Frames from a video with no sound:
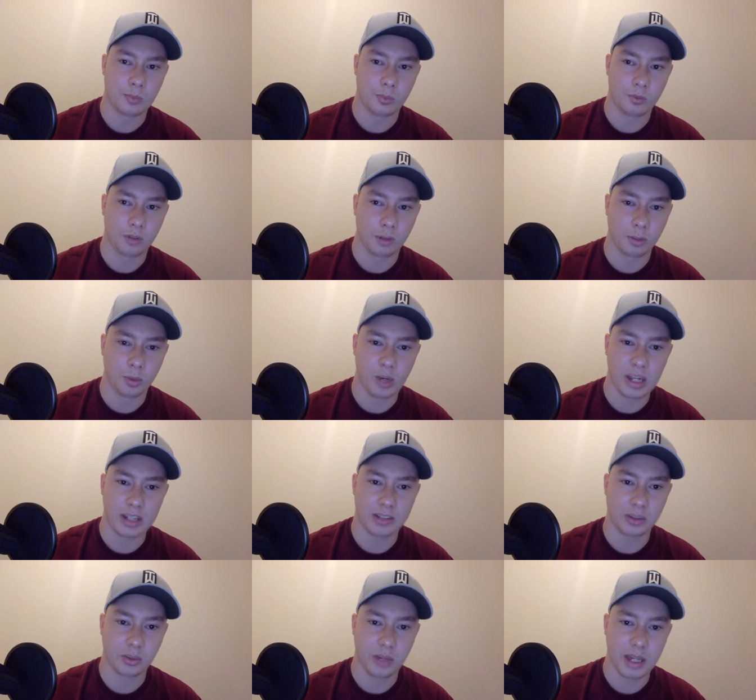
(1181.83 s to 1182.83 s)
from week
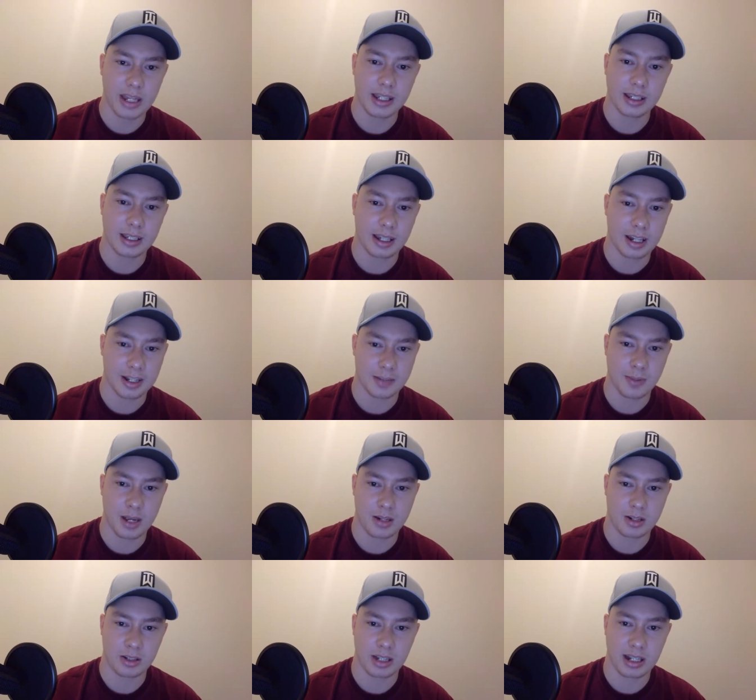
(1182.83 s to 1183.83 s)
to week, and
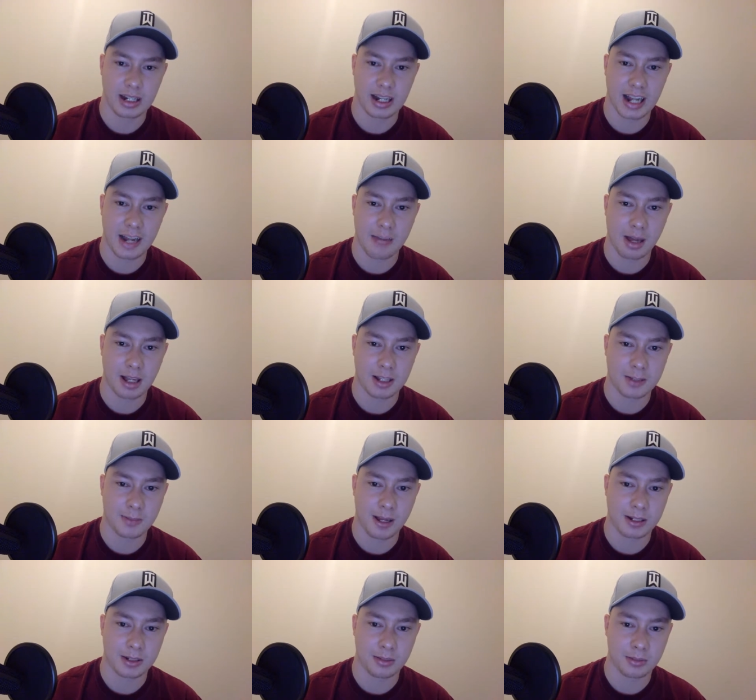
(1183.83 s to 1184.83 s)
especially in a game I
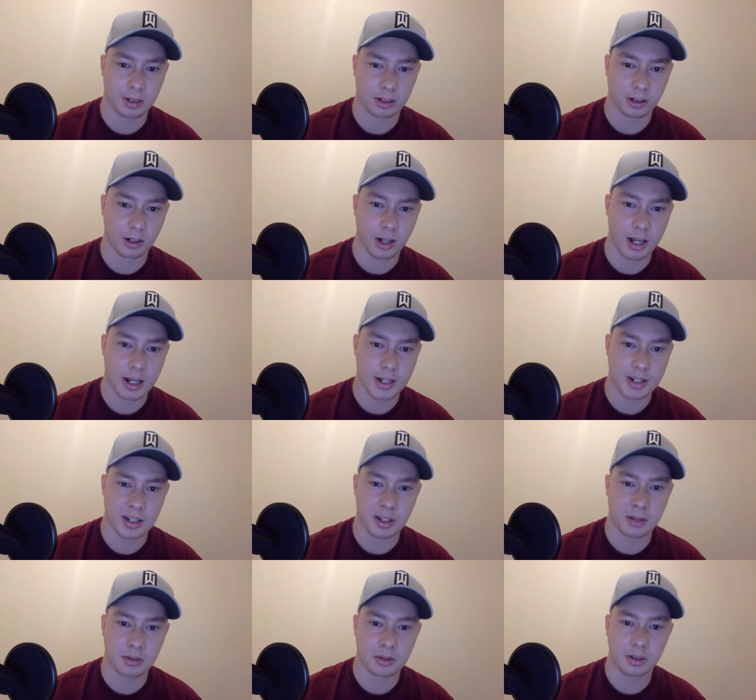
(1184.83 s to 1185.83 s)
expect him to crush.
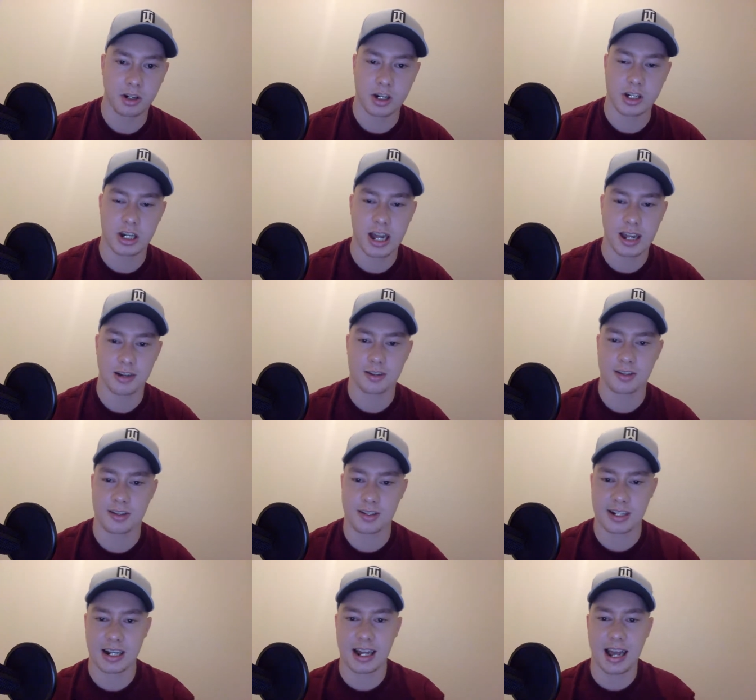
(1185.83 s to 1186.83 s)
So Christian
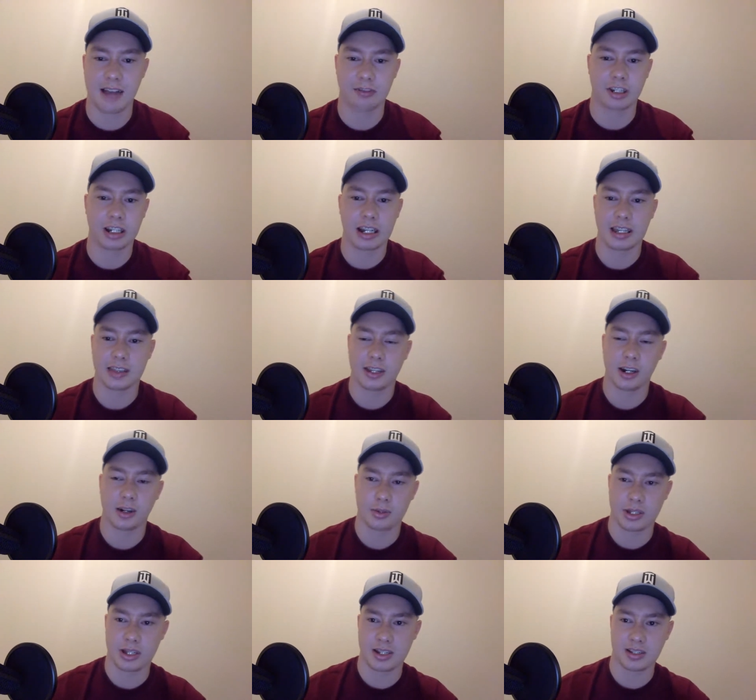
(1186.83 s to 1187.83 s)
Anderson is going to have to get
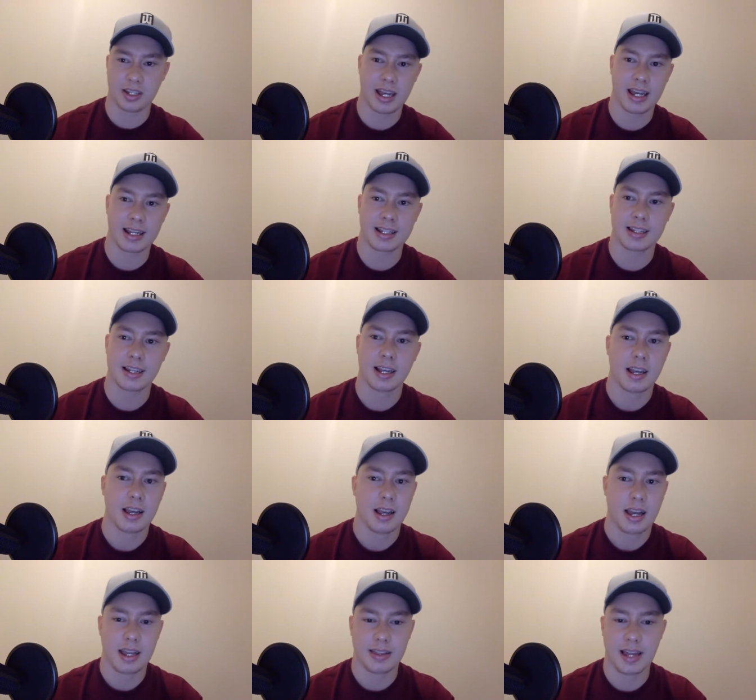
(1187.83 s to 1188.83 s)
there with his legs,
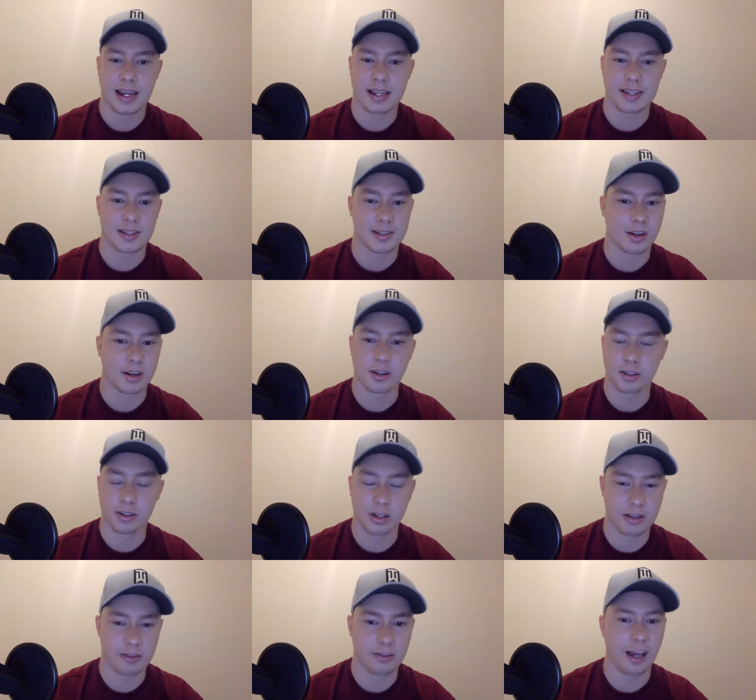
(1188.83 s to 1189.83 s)
and that is
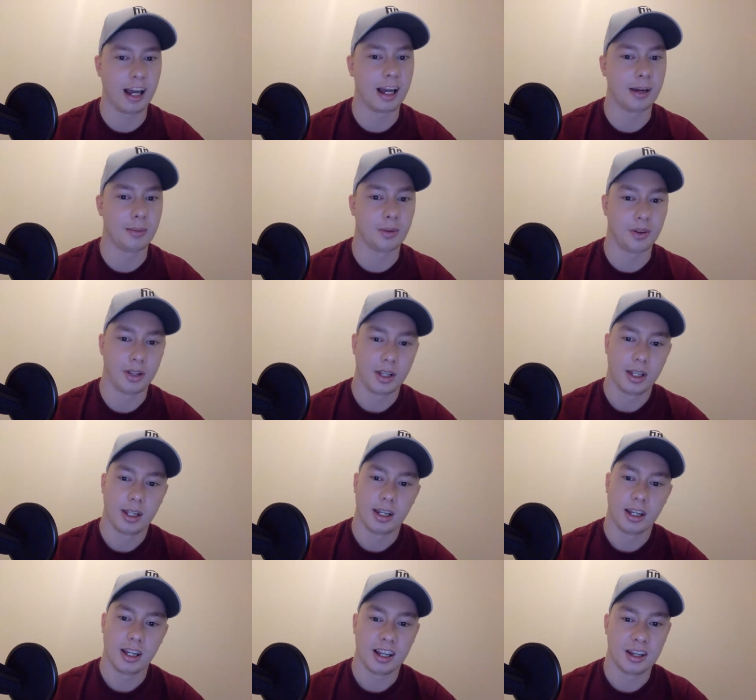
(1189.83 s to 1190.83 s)
certainly viable.
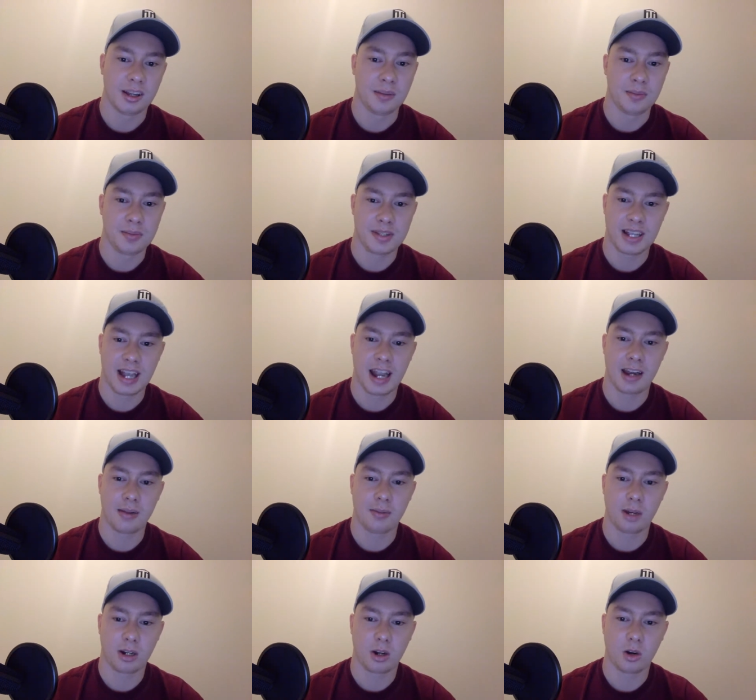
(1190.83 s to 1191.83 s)

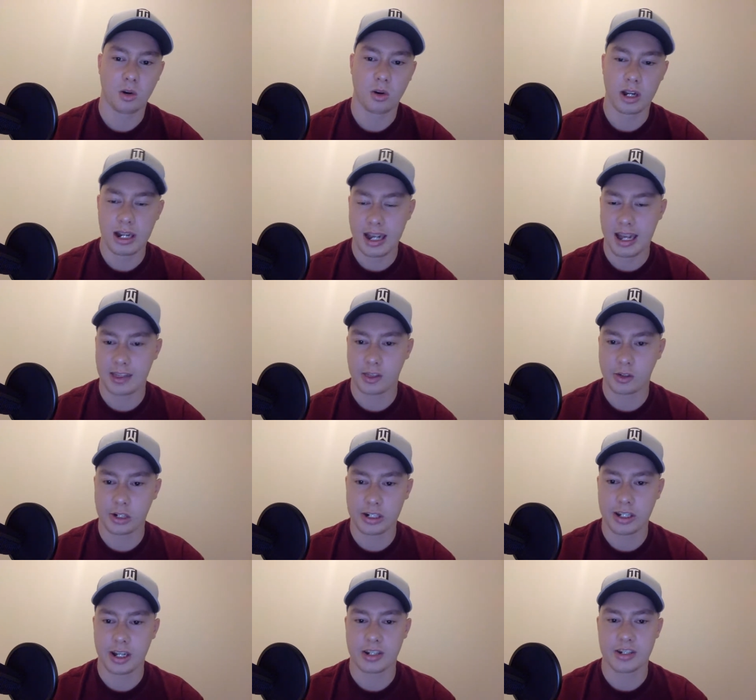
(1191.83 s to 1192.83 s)
Sandon McCoy had
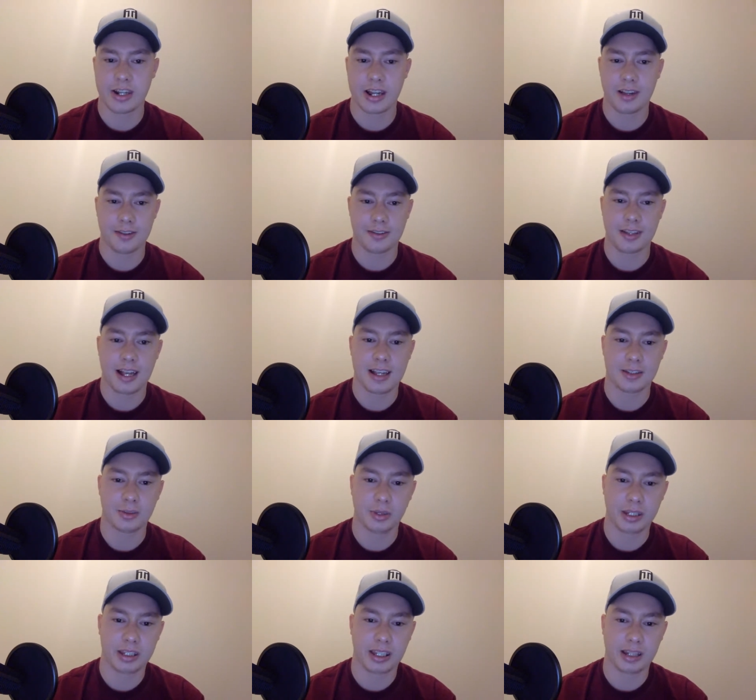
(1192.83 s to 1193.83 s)
3 touchdowns last
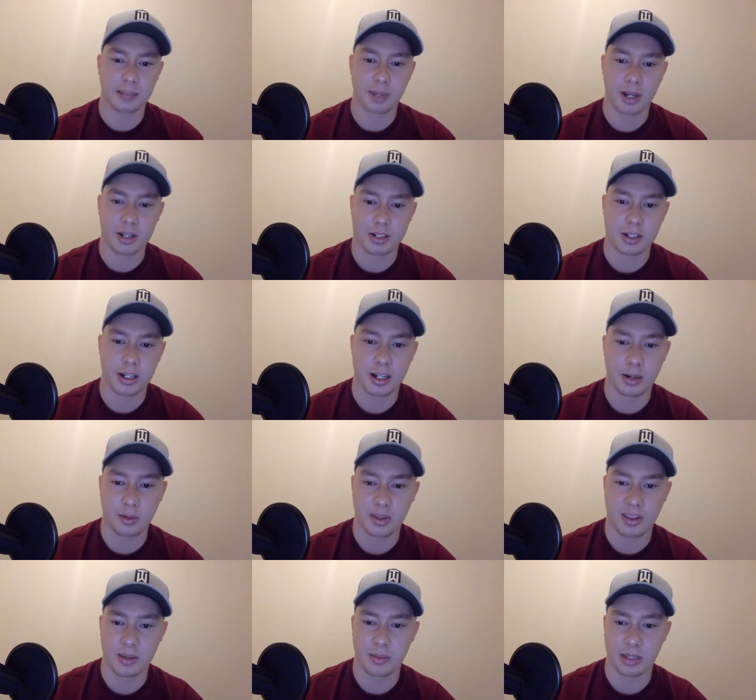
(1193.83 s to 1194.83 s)
week. They punched it in
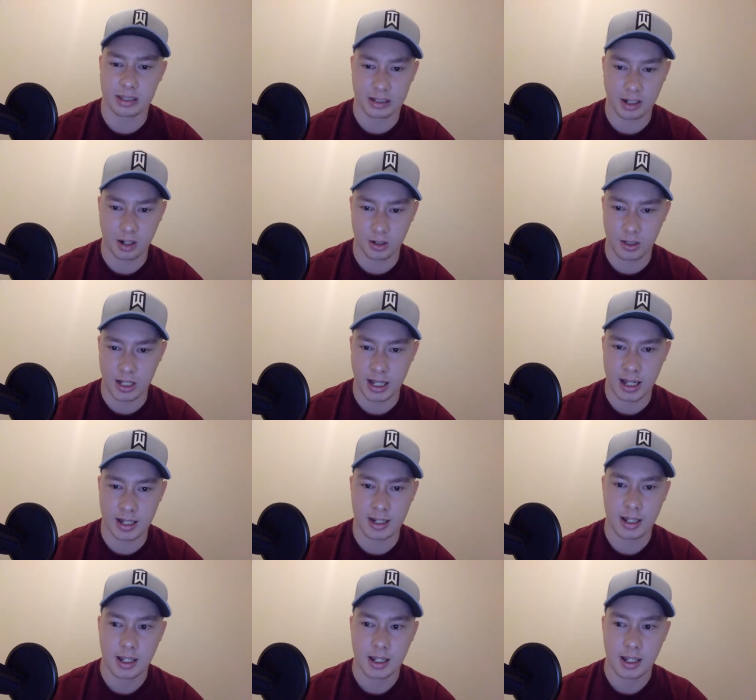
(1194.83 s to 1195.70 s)
with him at the goal line.